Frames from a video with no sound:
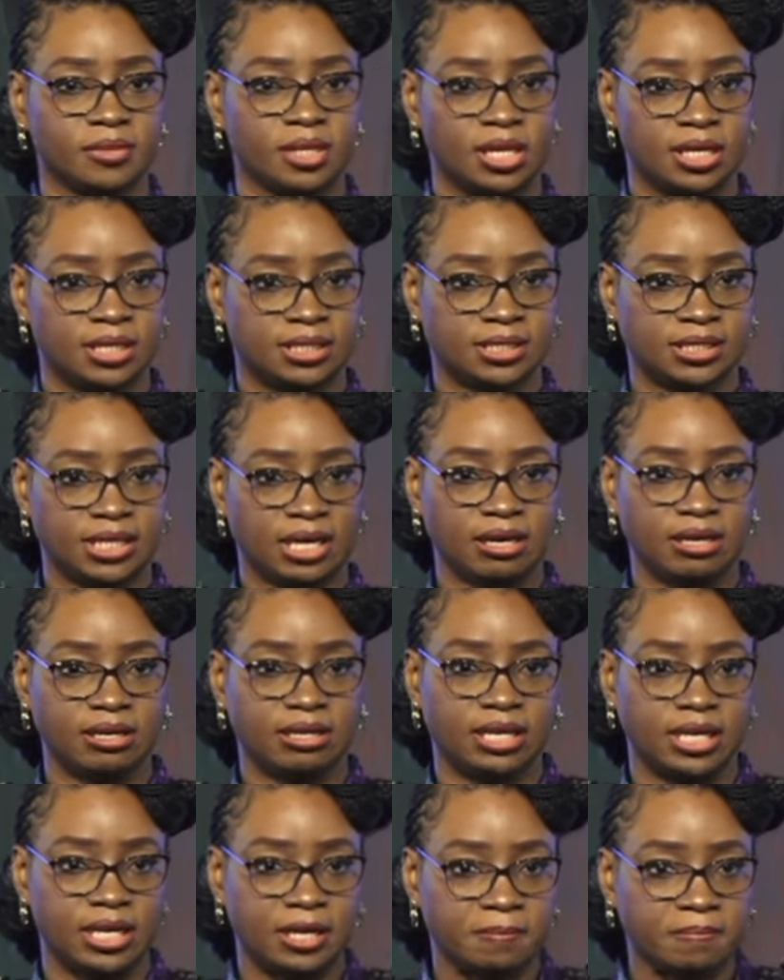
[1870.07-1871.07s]

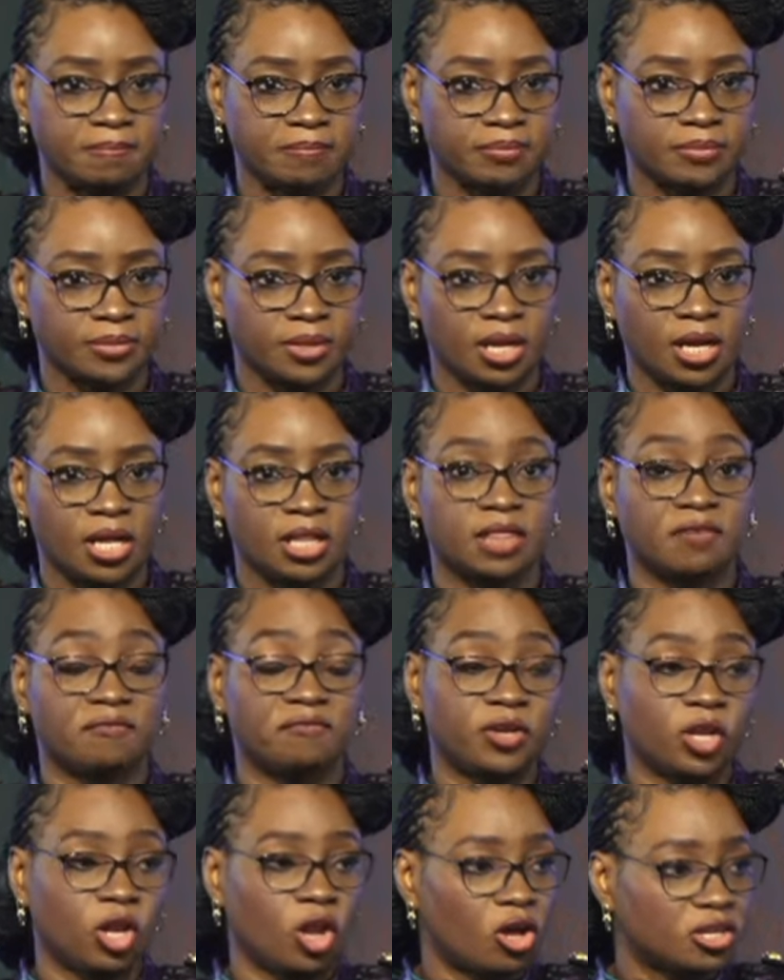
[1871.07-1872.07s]
Secondly, the
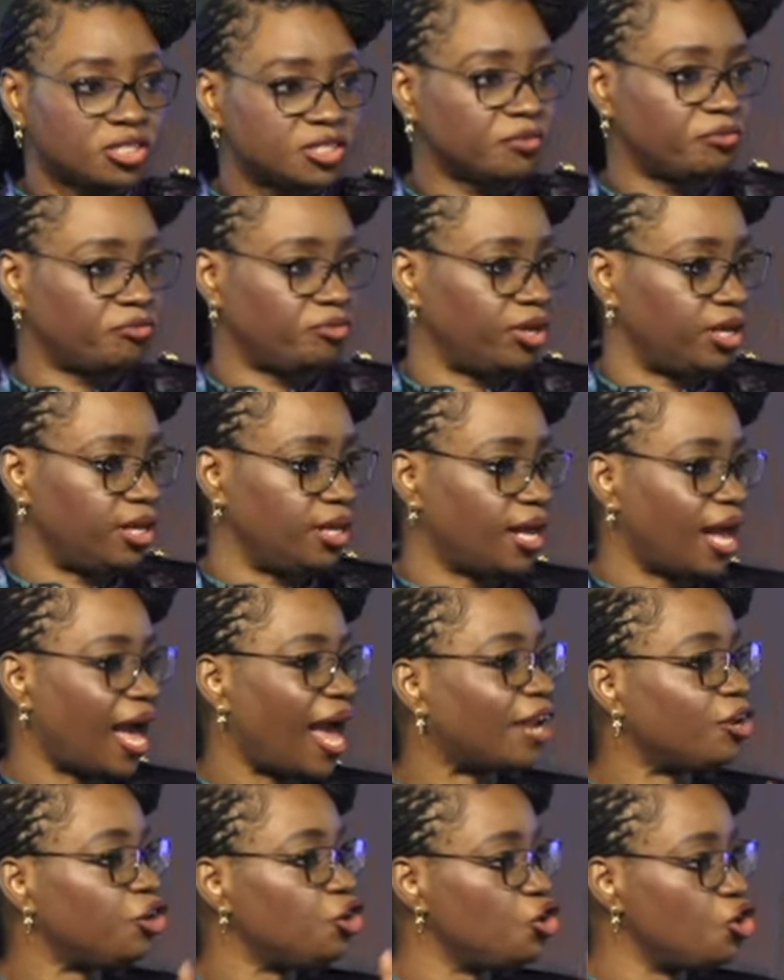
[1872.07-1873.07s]
philosophy
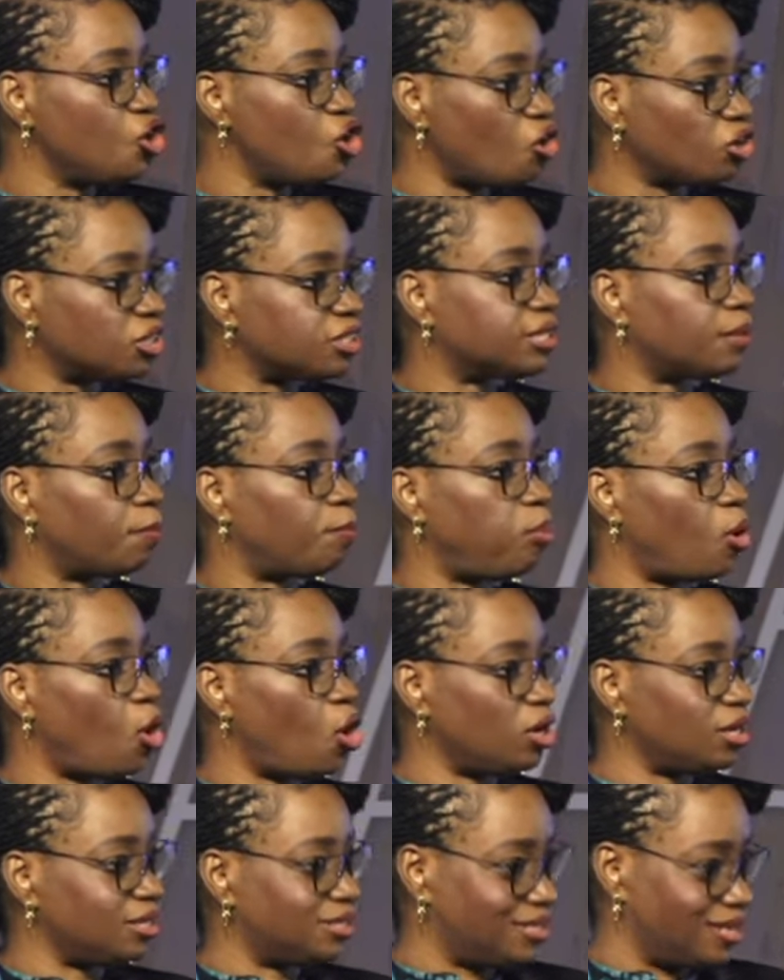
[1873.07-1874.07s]
and not the
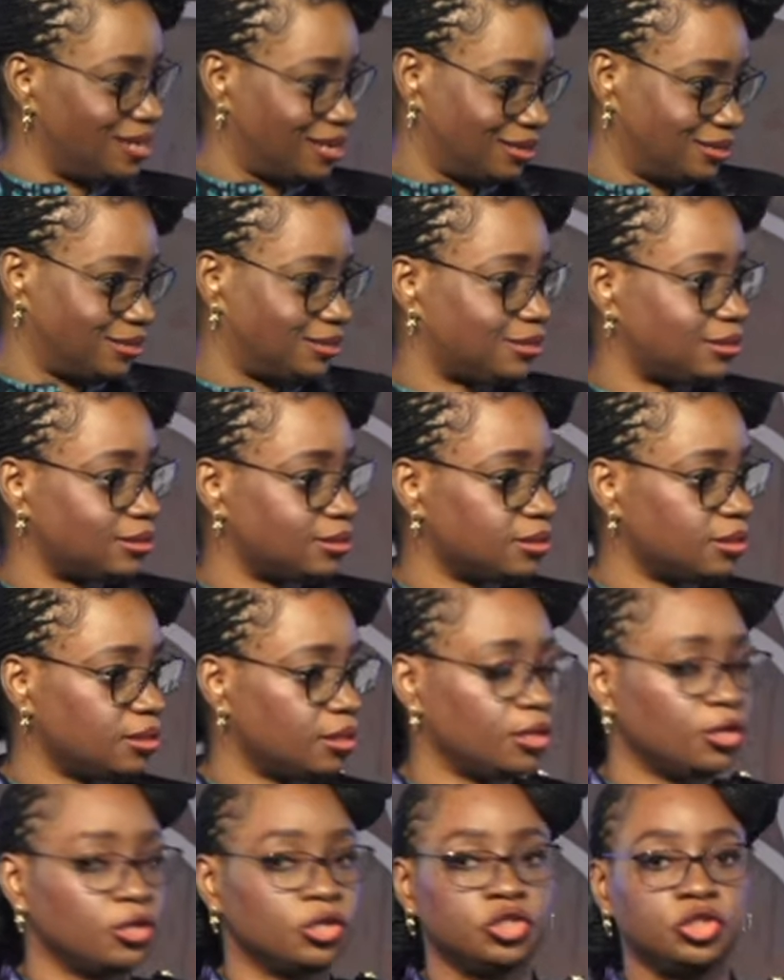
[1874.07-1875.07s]
politics
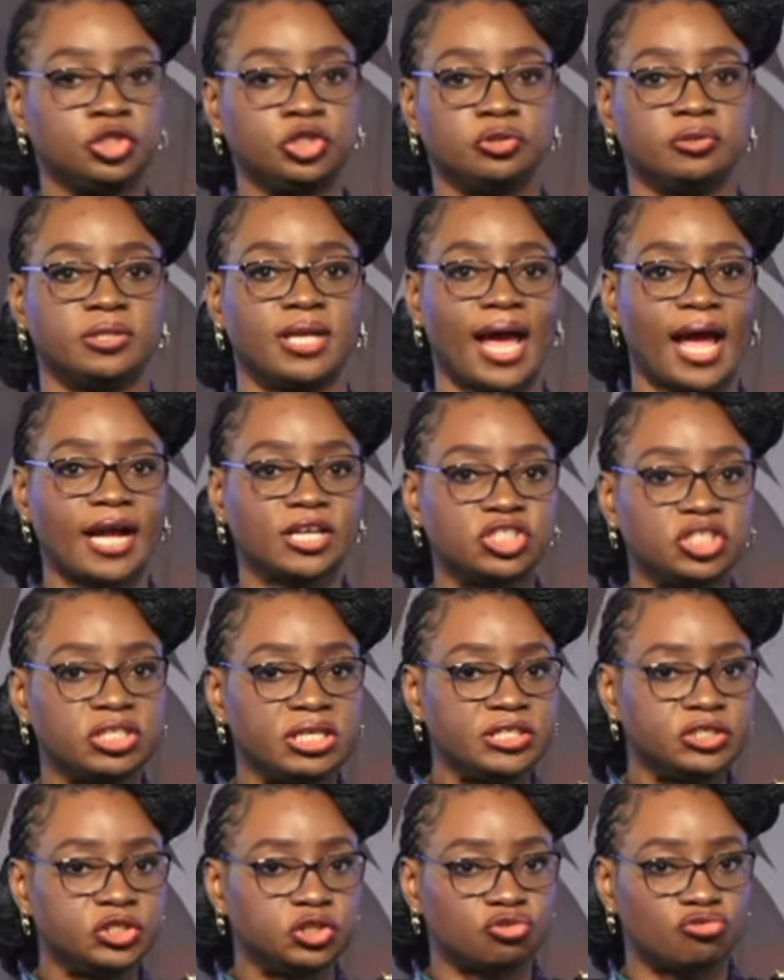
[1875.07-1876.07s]
should
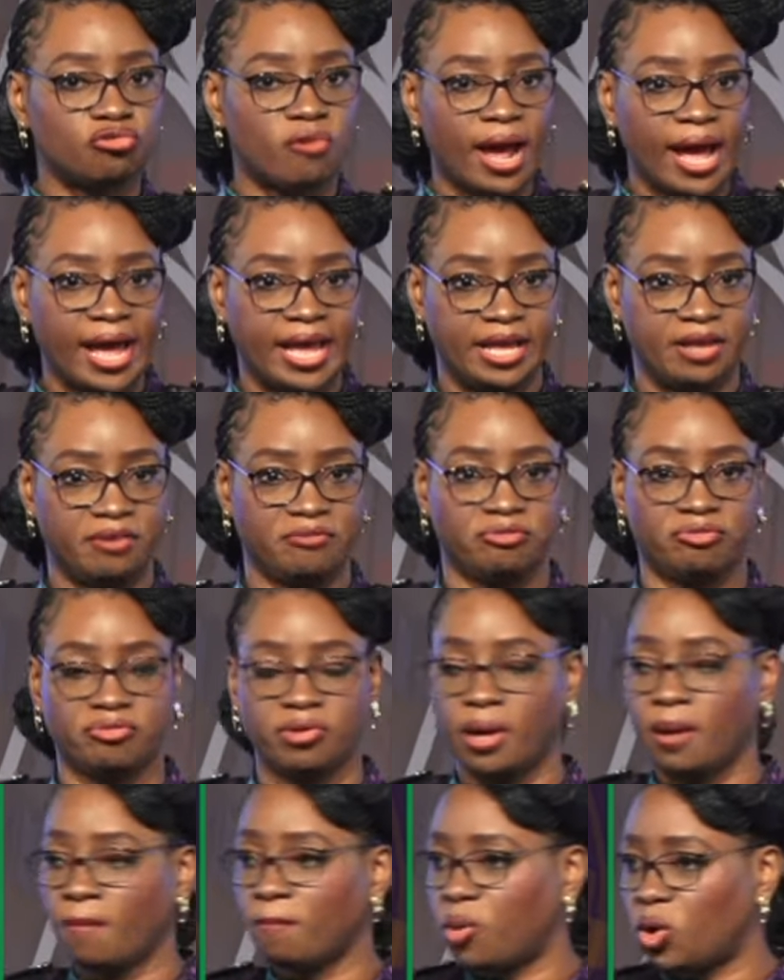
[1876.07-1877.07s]
actually drive
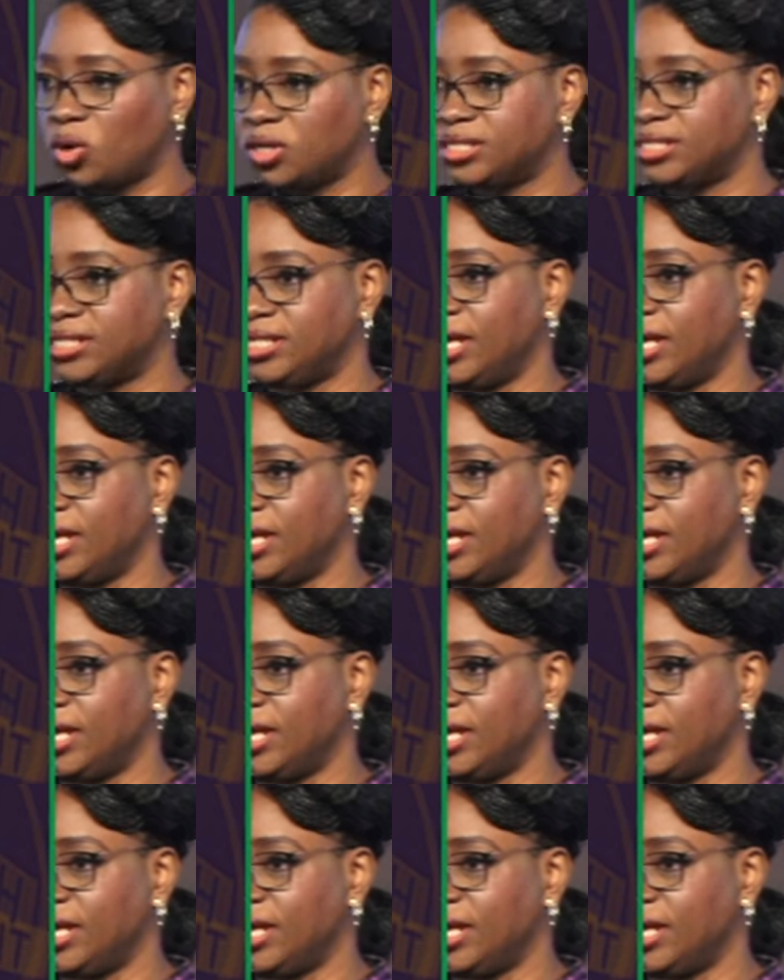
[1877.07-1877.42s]
policy